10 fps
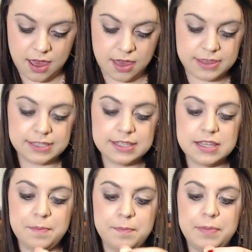This is
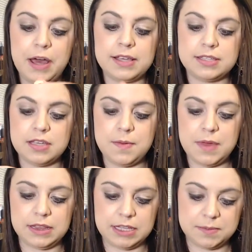the Buxom
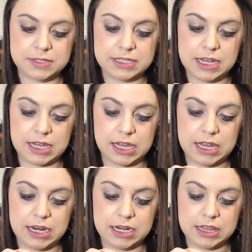lipstick
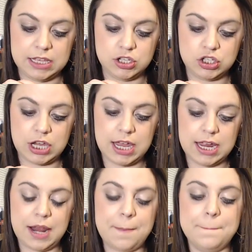in the
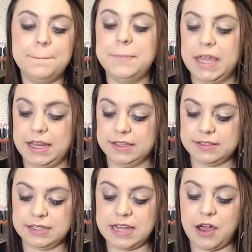shade
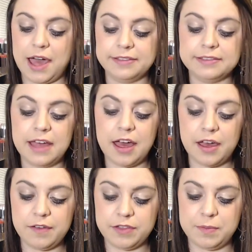Menace. Now, I
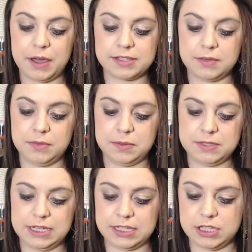love the Buxom
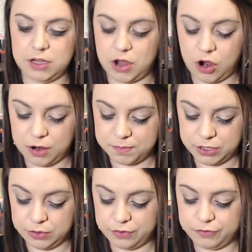lipsticks. They are
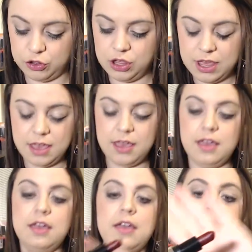beautiful,
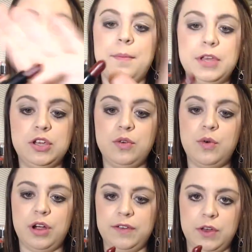but you
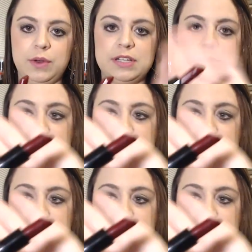are even going to be